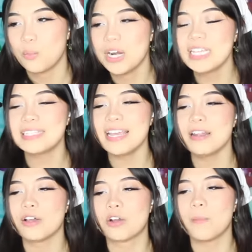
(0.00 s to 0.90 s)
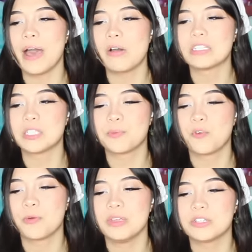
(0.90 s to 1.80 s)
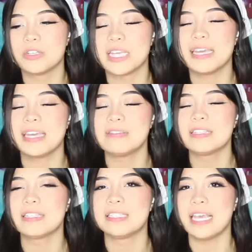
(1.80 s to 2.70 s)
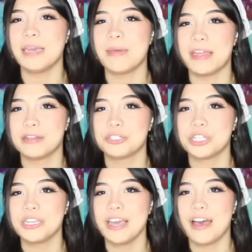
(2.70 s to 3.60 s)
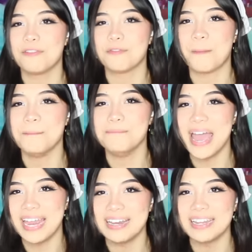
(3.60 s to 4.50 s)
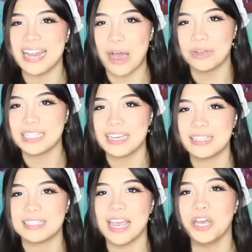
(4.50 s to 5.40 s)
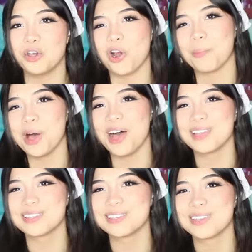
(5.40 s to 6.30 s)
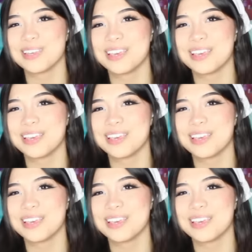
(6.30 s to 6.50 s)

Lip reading: When he said girl power, sisters before misters, it gives the same energy of men nowadays saying girl boss.